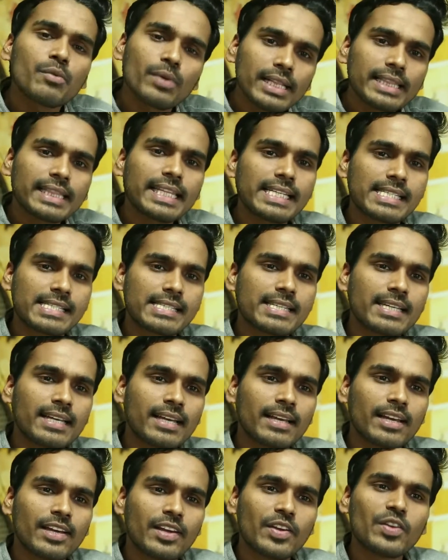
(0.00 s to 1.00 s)
will this,
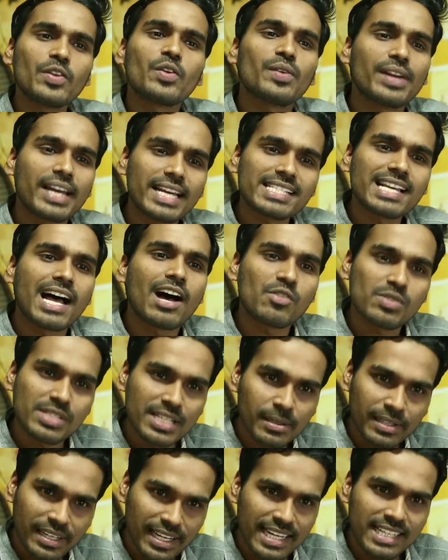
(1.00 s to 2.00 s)
you know, raise
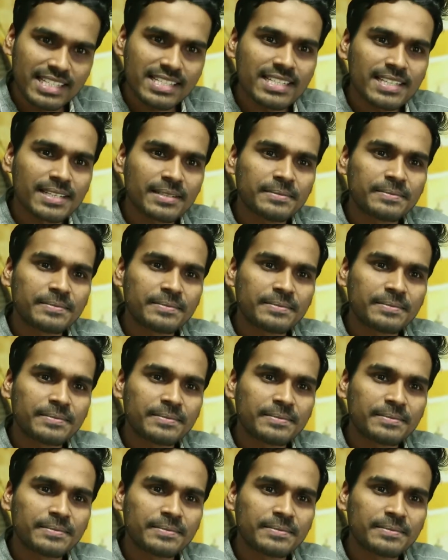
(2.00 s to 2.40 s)
housing rents?